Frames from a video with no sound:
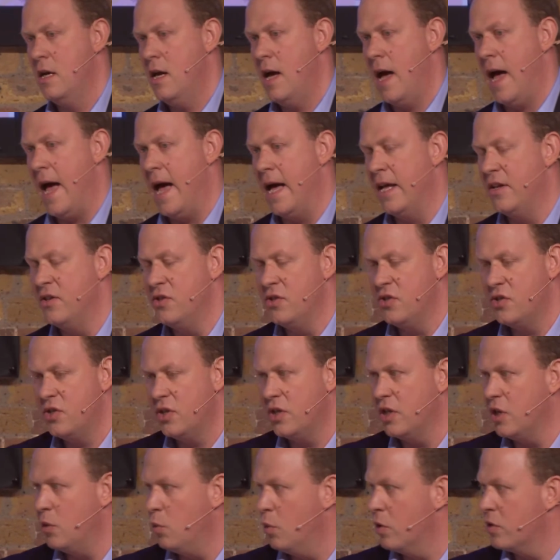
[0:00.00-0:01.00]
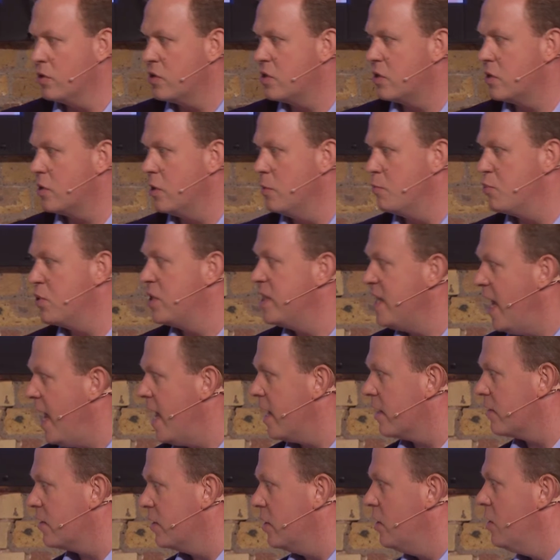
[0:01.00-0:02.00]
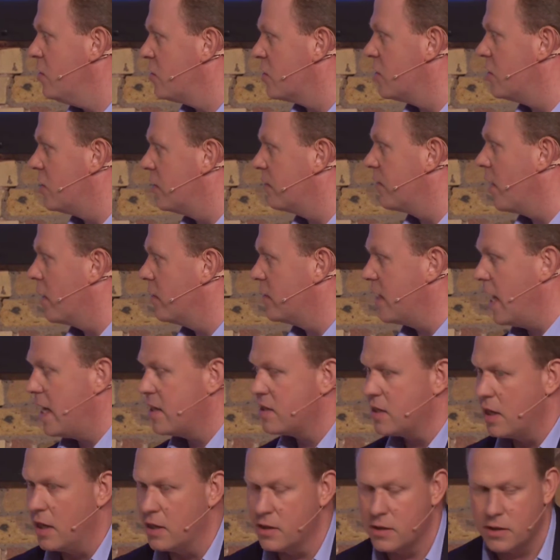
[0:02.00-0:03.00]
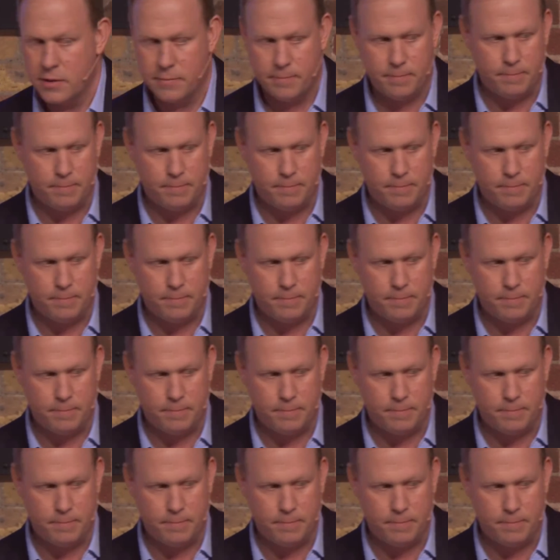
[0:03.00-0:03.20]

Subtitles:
and you want to protect the usage of those assets.